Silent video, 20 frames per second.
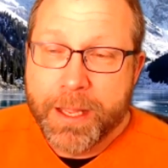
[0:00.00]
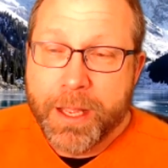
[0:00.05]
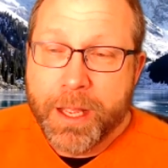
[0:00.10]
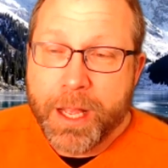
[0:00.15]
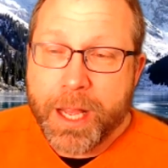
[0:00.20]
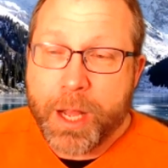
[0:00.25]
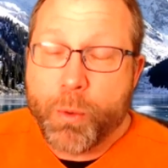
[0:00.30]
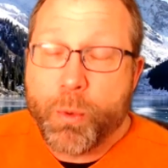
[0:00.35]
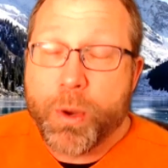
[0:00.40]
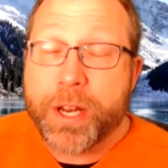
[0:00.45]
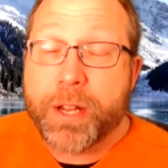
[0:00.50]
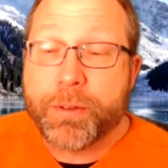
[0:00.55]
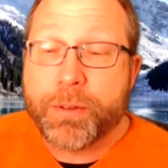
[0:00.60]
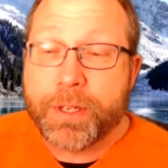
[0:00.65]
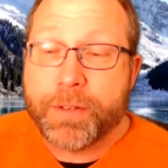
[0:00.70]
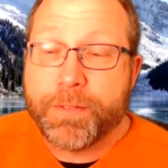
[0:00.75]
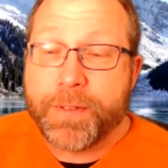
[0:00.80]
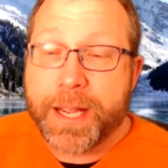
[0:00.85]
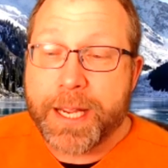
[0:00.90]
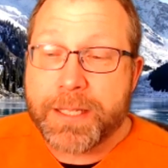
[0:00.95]
One
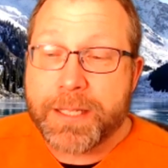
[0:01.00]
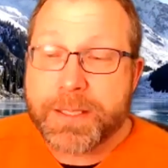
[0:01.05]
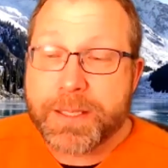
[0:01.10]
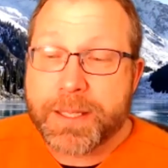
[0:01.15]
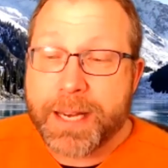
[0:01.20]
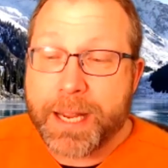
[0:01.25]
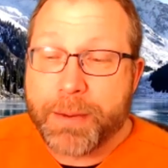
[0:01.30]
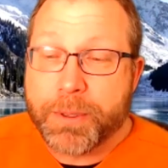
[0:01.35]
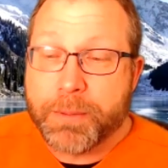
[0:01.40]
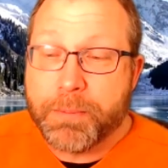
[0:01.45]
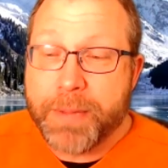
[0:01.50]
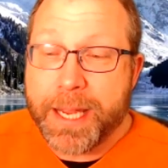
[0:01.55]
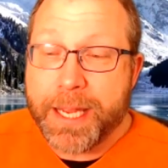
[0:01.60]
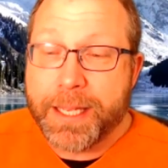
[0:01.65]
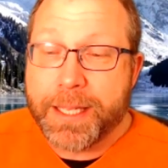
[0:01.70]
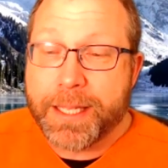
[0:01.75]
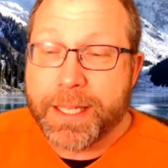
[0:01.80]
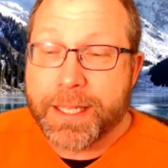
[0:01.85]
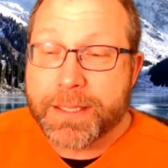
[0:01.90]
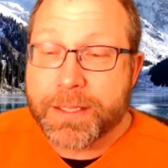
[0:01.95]
other advice that I would
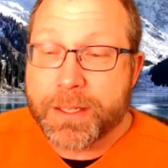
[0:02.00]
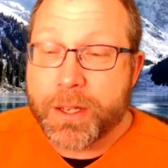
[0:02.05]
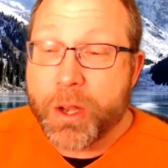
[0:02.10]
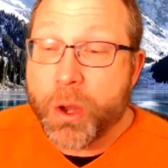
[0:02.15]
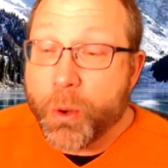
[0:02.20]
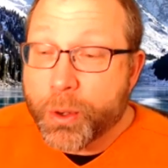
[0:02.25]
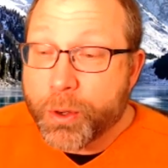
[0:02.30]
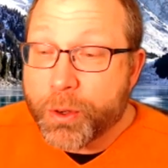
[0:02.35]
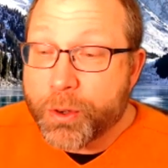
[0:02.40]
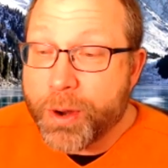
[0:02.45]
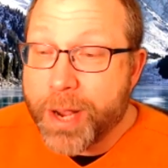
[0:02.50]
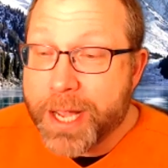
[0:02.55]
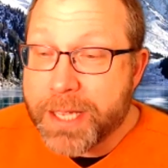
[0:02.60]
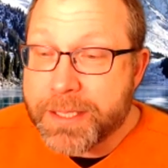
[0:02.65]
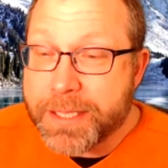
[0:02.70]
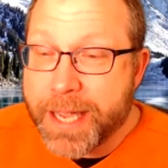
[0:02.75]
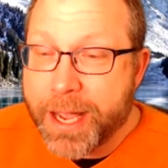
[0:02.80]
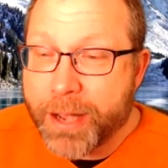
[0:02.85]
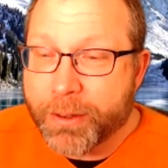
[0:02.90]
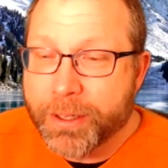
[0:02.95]
make is,
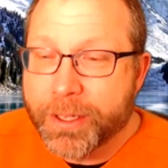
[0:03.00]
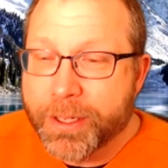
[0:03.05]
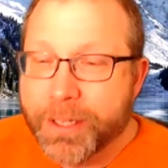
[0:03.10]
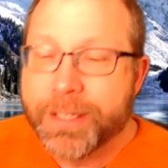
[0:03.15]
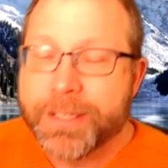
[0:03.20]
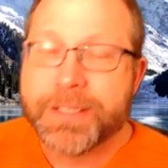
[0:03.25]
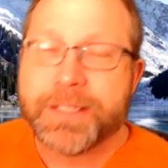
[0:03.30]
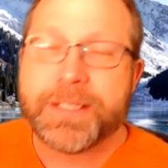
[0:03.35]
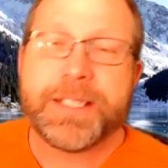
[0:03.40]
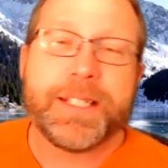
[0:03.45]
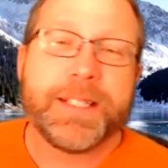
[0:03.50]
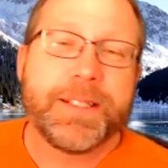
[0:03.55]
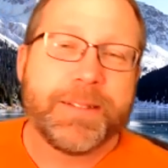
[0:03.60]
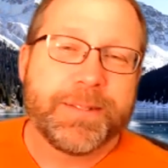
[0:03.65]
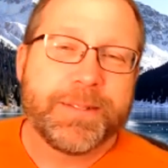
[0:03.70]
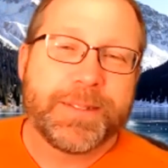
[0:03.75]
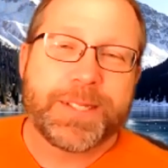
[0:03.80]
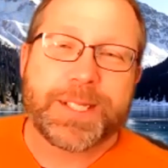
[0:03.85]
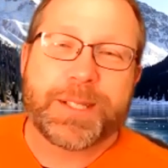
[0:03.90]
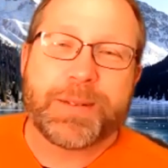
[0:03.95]
cross out. See,
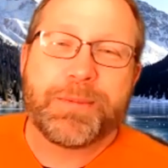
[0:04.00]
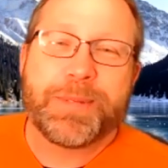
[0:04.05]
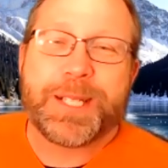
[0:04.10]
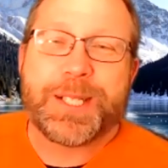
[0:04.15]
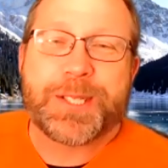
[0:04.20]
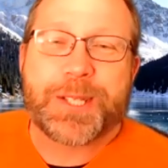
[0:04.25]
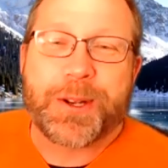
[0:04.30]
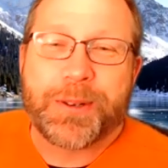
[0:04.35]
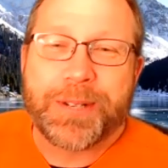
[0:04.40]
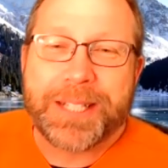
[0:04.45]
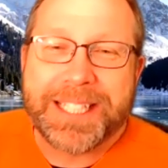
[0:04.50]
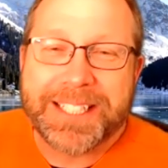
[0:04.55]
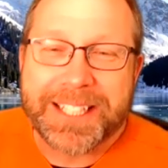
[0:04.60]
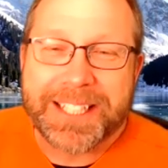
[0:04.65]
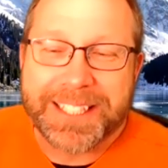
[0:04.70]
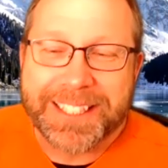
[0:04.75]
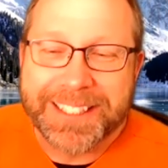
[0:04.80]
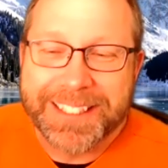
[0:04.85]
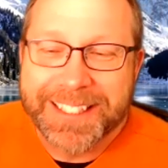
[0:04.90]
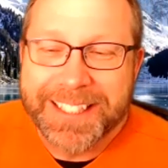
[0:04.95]
somebody's already
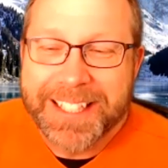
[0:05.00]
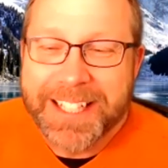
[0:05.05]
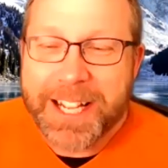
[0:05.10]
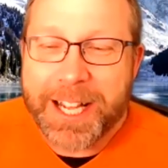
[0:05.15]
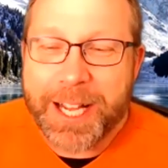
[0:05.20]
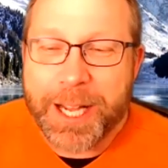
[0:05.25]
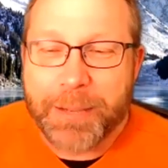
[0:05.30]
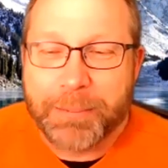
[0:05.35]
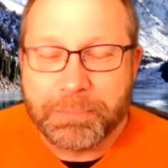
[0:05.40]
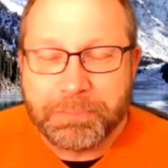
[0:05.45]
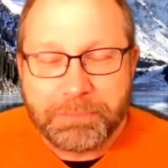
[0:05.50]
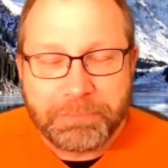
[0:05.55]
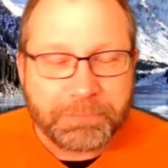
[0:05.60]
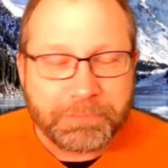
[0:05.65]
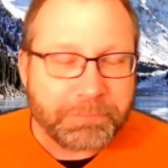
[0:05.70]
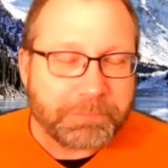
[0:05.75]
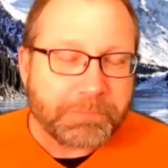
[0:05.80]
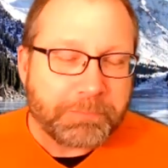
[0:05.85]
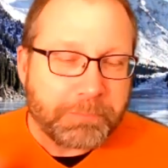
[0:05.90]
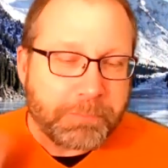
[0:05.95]
done it.
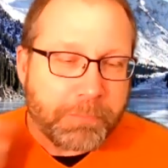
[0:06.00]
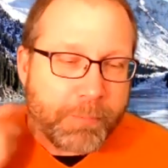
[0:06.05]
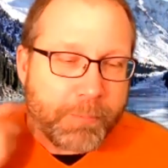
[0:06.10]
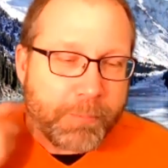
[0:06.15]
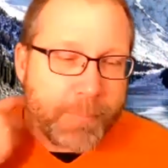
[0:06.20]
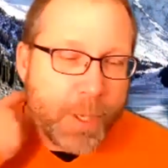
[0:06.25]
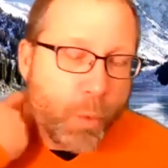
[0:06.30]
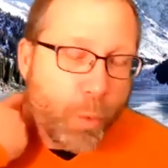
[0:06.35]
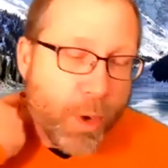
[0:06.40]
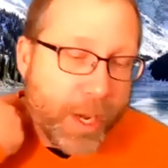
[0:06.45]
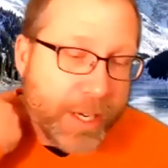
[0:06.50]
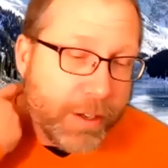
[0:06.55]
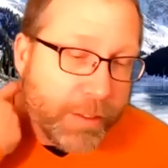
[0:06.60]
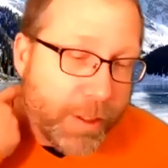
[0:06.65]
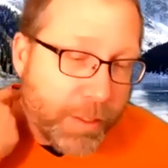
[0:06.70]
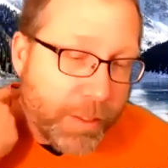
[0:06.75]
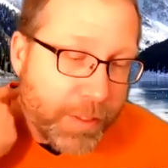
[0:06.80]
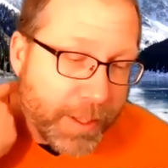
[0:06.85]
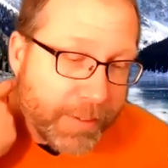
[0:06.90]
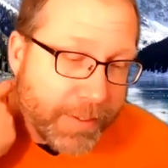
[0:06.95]
One other
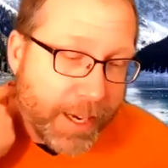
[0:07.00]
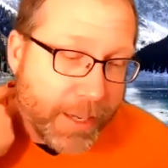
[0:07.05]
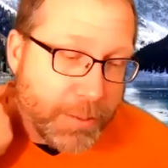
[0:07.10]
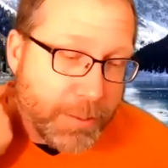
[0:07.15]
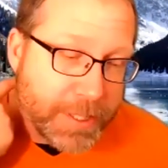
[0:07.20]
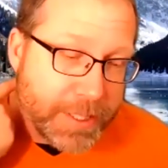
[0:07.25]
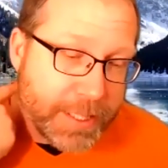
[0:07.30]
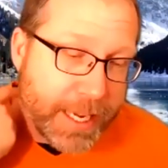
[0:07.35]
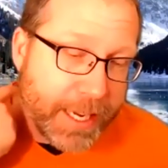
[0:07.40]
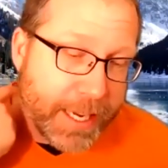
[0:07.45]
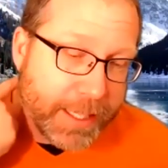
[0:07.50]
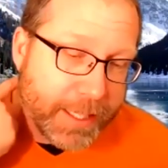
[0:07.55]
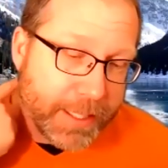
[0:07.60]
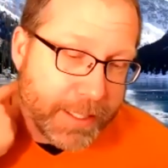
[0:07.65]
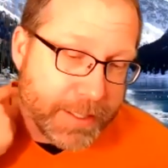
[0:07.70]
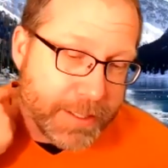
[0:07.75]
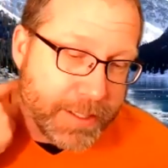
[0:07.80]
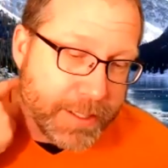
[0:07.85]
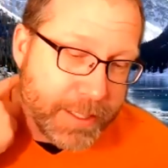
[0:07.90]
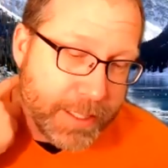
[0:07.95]
thing that I will say
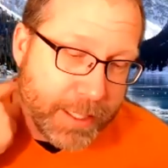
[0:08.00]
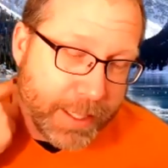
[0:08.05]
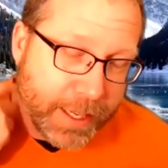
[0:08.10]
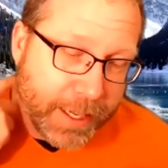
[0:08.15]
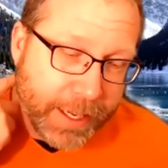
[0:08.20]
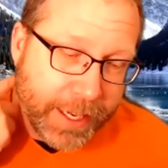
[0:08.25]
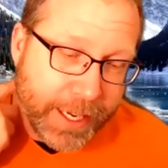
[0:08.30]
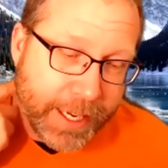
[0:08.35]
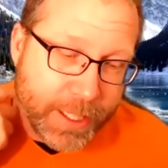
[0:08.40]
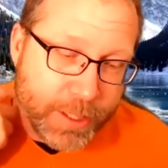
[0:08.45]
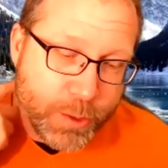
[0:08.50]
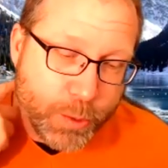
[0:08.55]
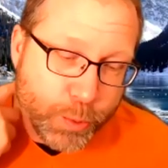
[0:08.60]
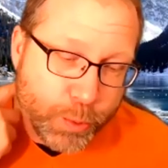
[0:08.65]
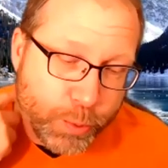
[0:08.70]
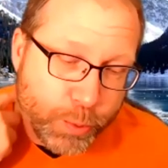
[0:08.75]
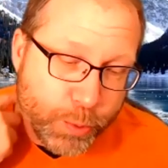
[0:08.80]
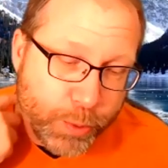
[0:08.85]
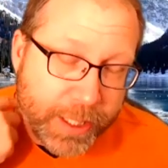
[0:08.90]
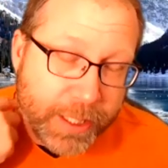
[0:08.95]
is it's
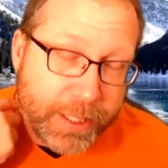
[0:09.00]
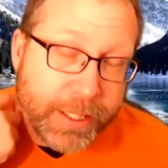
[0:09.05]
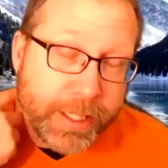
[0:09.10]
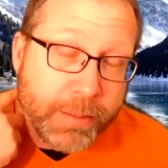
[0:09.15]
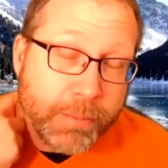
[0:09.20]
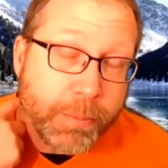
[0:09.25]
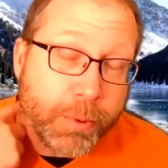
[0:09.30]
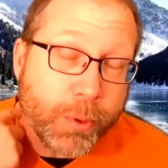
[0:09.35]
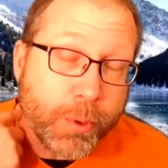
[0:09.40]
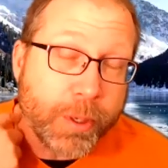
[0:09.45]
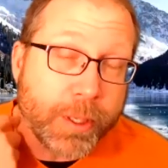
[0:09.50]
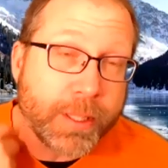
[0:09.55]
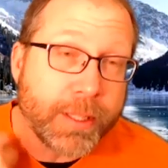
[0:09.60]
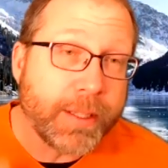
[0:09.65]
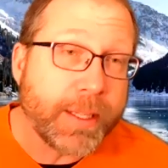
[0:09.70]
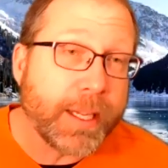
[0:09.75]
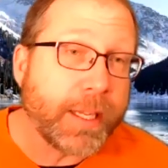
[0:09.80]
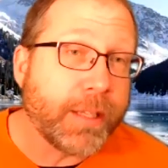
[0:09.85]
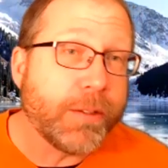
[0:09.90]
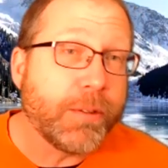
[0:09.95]
really important
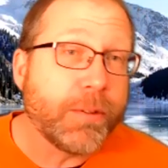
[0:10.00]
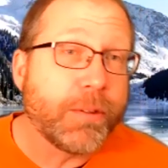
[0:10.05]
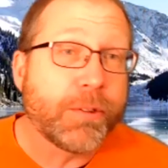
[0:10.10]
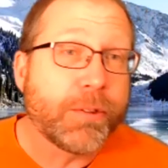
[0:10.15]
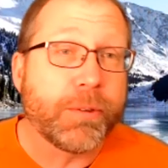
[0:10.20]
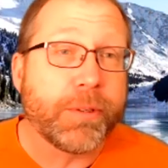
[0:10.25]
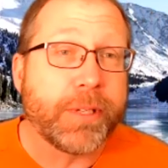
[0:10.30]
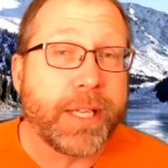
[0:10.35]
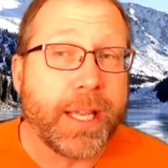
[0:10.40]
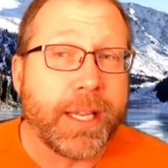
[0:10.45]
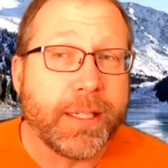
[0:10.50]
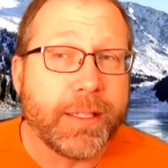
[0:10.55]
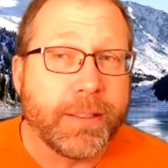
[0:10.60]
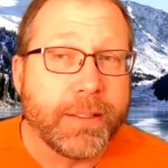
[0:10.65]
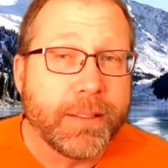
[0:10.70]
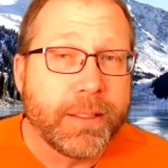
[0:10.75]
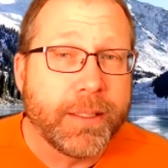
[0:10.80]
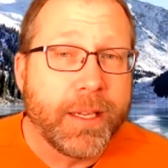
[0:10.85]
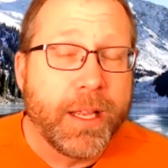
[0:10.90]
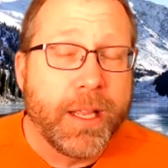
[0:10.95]
that you create
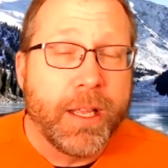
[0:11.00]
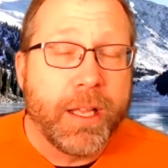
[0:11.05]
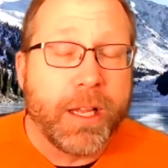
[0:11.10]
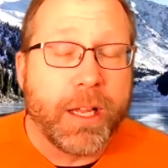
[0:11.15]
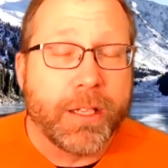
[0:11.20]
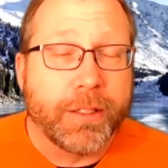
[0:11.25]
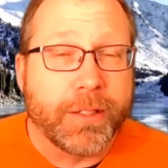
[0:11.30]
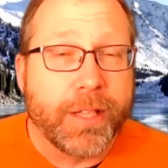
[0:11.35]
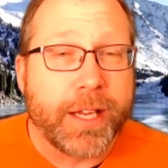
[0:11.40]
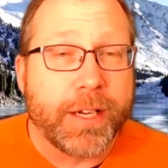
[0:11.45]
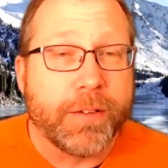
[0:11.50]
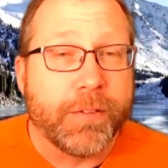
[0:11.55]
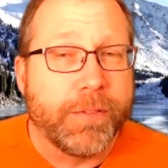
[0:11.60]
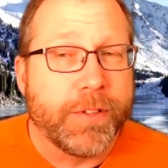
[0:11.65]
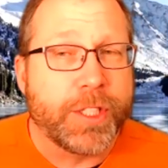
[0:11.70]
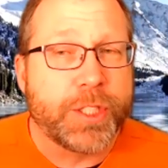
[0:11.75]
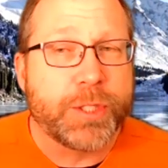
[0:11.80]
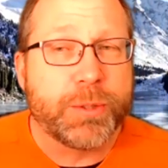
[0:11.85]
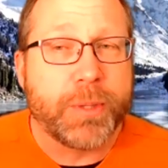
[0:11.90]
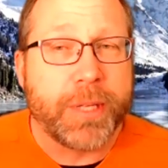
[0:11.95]
a lot of
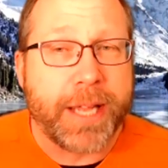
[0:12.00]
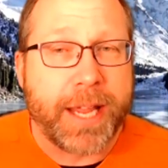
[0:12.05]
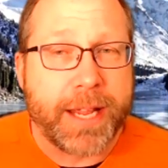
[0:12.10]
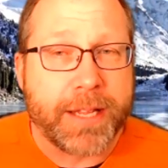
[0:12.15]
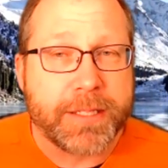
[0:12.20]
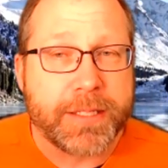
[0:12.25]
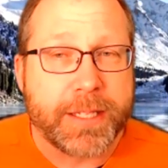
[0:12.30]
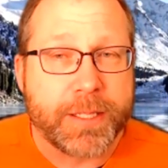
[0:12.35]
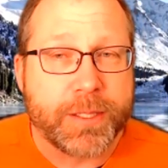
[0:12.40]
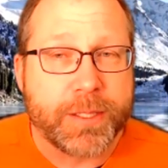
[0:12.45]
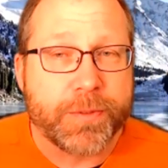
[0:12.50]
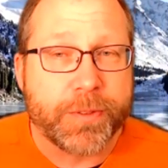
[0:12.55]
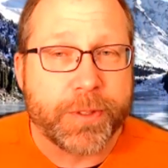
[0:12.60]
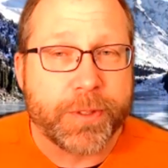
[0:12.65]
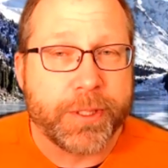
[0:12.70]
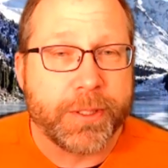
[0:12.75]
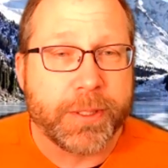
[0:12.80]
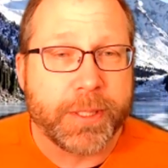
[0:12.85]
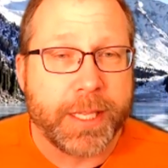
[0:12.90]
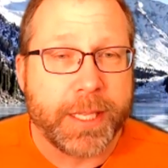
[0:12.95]
visual assets for
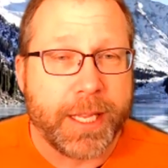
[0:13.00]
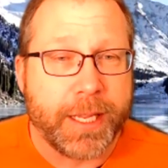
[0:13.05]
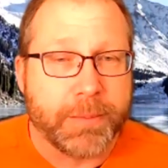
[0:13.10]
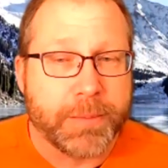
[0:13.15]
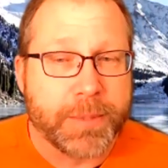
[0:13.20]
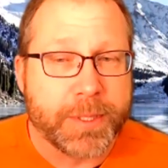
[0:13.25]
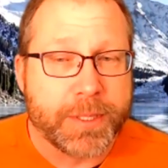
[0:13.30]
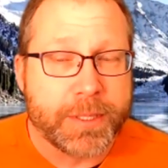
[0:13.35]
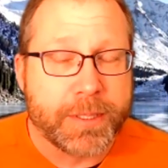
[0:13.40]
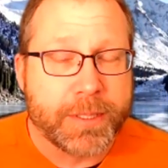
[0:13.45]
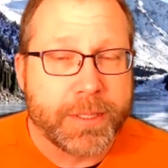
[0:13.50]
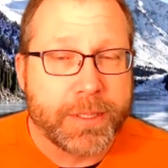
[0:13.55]
your games.